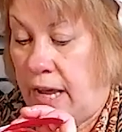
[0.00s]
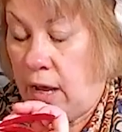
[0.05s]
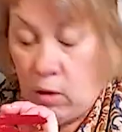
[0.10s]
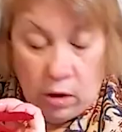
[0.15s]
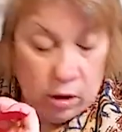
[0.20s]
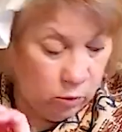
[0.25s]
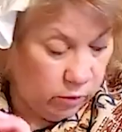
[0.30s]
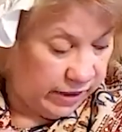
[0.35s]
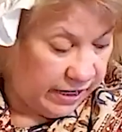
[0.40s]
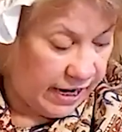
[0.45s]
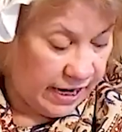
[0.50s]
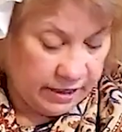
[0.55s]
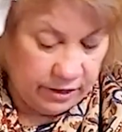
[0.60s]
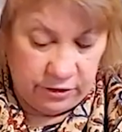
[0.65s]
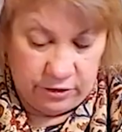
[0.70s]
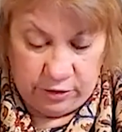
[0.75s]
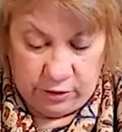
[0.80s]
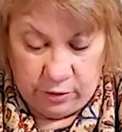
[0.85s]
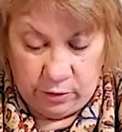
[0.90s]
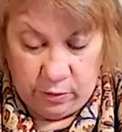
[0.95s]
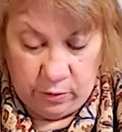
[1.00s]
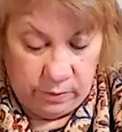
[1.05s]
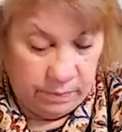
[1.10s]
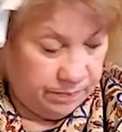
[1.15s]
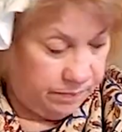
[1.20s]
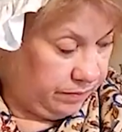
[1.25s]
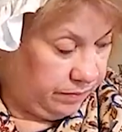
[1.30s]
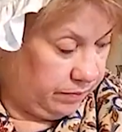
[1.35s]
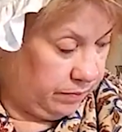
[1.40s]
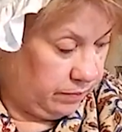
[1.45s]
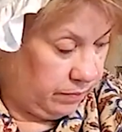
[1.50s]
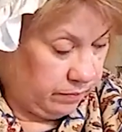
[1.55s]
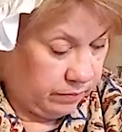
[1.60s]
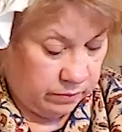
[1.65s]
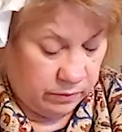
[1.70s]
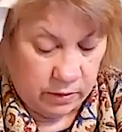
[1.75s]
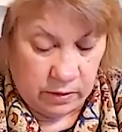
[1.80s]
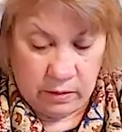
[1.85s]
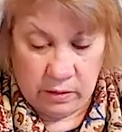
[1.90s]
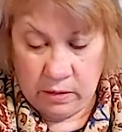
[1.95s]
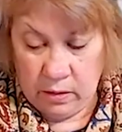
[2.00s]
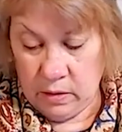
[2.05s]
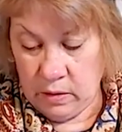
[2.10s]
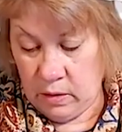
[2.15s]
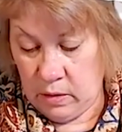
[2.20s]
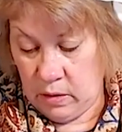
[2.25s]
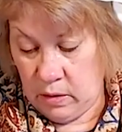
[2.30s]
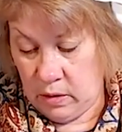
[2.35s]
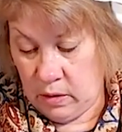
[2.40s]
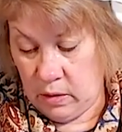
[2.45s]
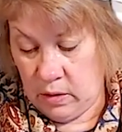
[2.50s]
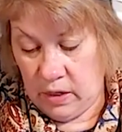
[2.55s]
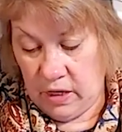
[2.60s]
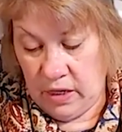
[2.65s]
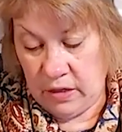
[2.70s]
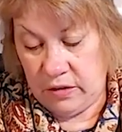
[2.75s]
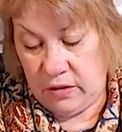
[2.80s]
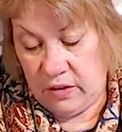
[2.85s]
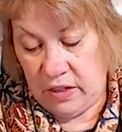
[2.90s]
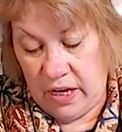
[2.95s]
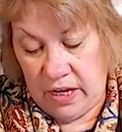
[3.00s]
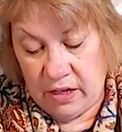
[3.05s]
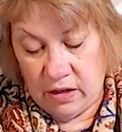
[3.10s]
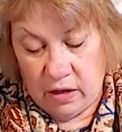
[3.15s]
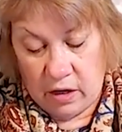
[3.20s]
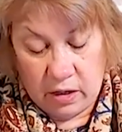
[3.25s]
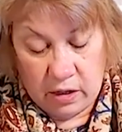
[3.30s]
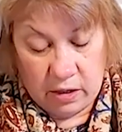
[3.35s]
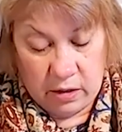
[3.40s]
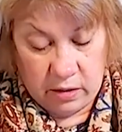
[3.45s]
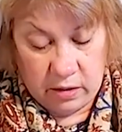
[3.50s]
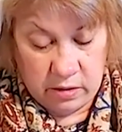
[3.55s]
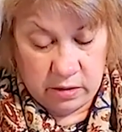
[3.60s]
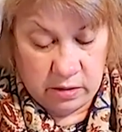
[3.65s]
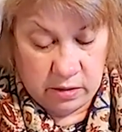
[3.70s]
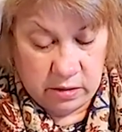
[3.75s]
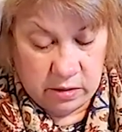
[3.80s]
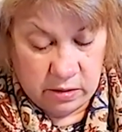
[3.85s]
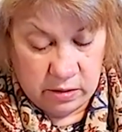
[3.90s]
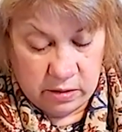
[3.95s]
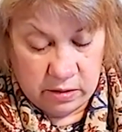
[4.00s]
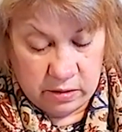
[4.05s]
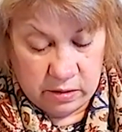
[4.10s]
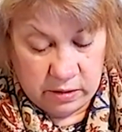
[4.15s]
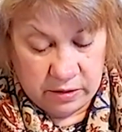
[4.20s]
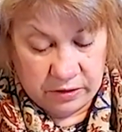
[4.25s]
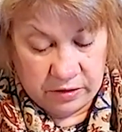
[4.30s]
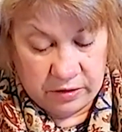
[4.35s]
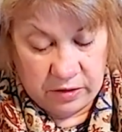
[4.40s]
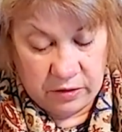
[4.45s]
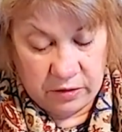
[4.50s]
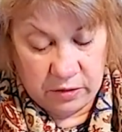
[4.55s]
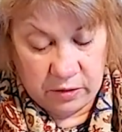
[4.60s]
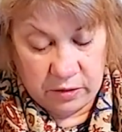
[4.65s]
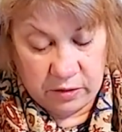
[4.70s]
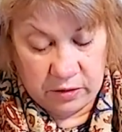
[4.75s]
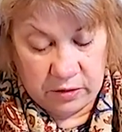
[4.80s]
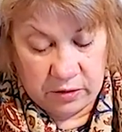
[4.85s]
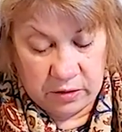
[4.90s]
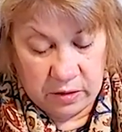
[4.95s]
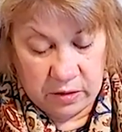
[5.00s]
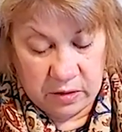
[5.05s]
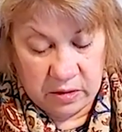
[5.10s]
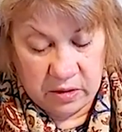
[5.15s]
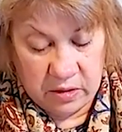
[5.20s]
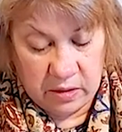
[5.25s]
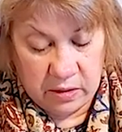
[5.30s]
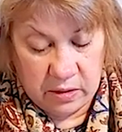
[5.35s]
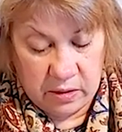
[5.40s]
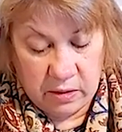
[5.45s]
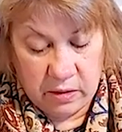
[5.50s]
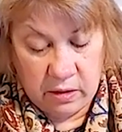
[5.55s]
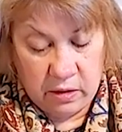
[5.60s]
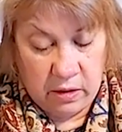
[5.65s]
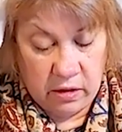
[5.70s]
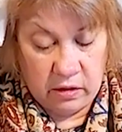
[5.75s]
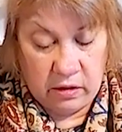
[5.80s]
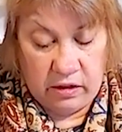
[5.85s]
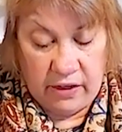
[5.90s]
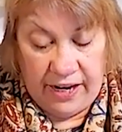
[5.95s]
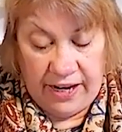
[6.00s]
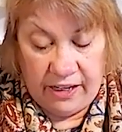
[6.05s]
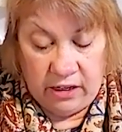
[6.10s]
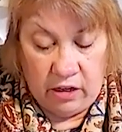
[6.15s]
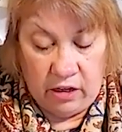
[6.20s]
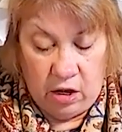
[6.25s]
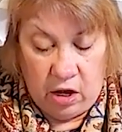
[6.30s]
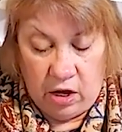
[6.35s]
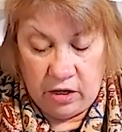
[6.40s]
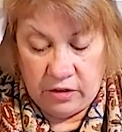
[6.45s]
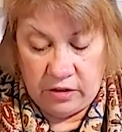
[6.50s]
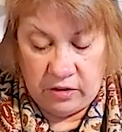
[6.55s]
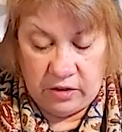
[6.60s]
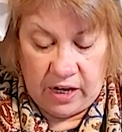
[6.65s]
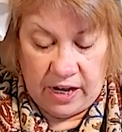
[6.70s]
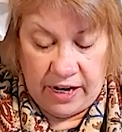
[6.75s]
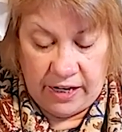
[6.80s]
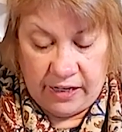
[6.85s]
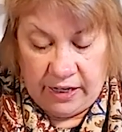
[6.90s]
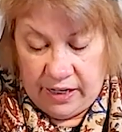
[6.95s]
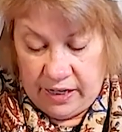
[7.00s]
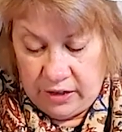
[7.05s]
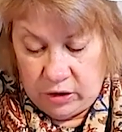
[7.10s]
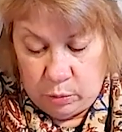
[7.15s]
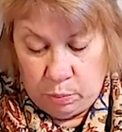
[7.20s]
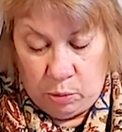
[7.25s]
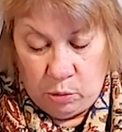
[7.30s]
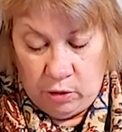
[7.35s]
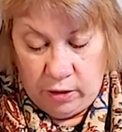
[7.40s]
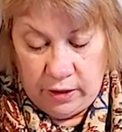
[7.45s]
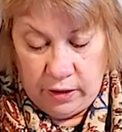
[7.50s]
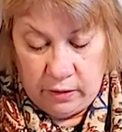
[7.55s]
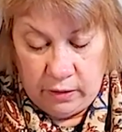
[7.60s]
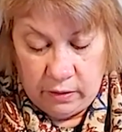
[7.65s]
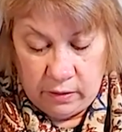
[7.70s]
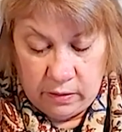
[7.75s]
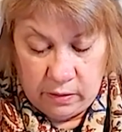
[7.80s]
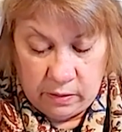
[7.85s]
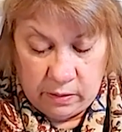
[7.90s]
now all we got to do is take our scissors, lay it alongside each point,